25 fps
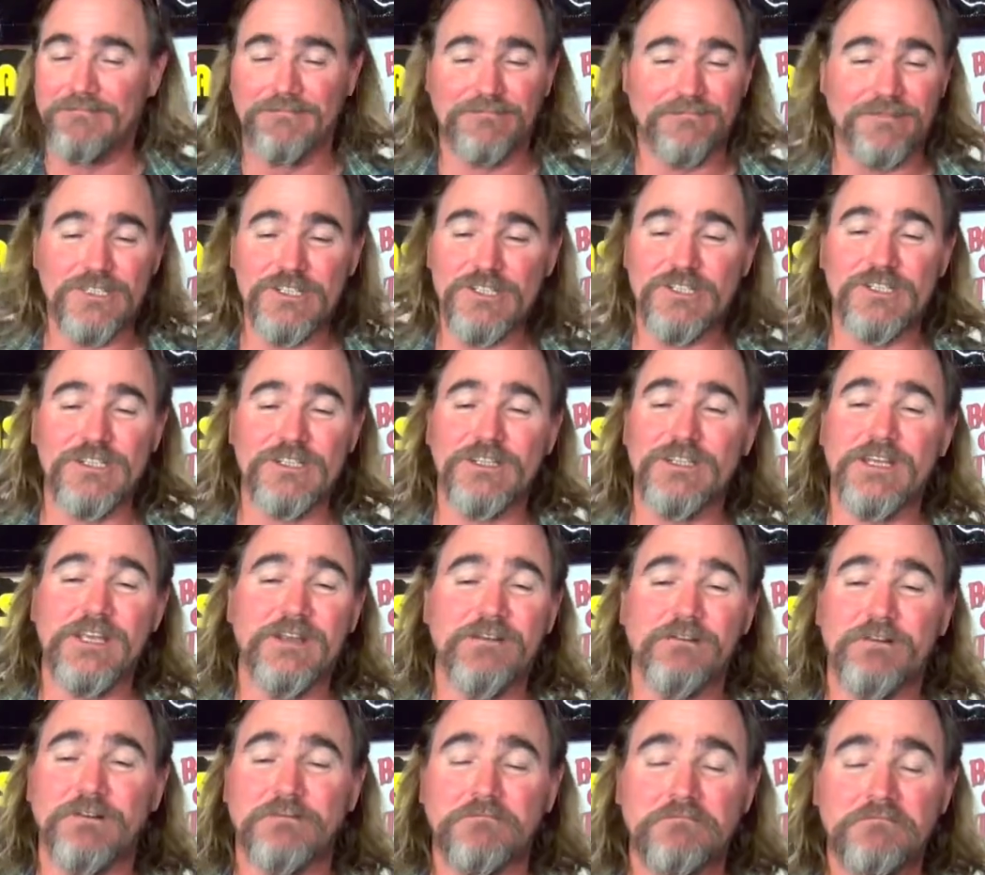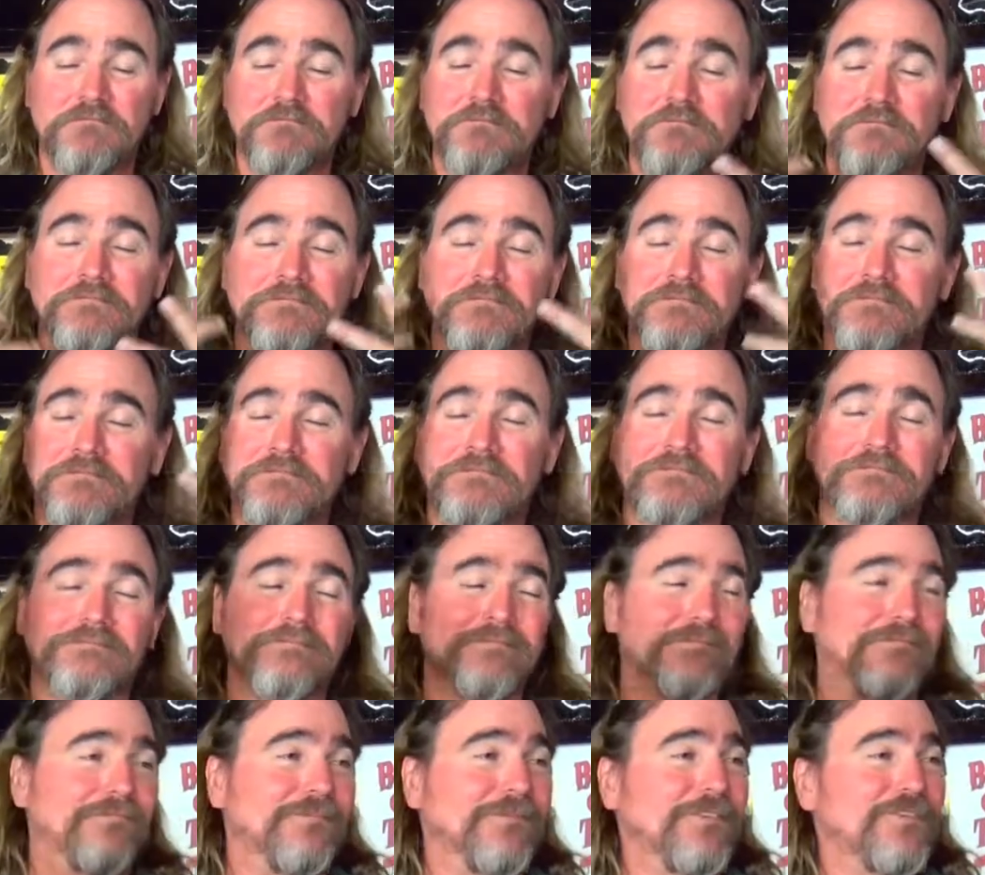just sit there
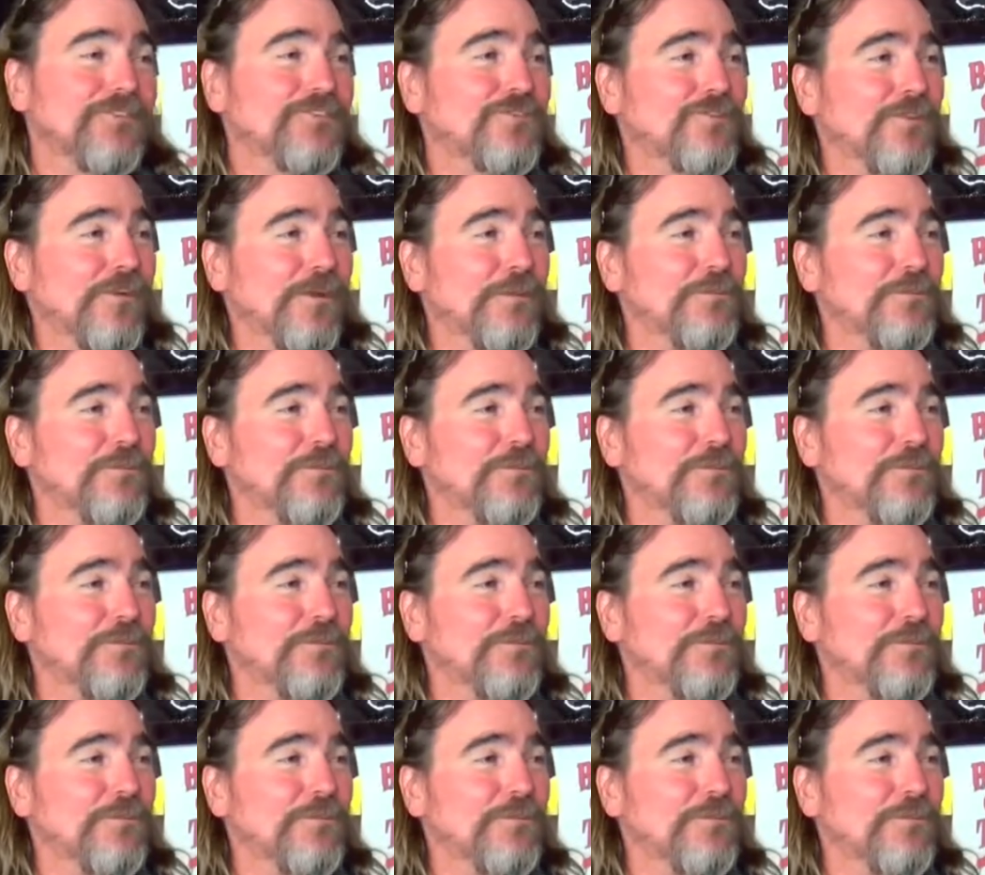and try to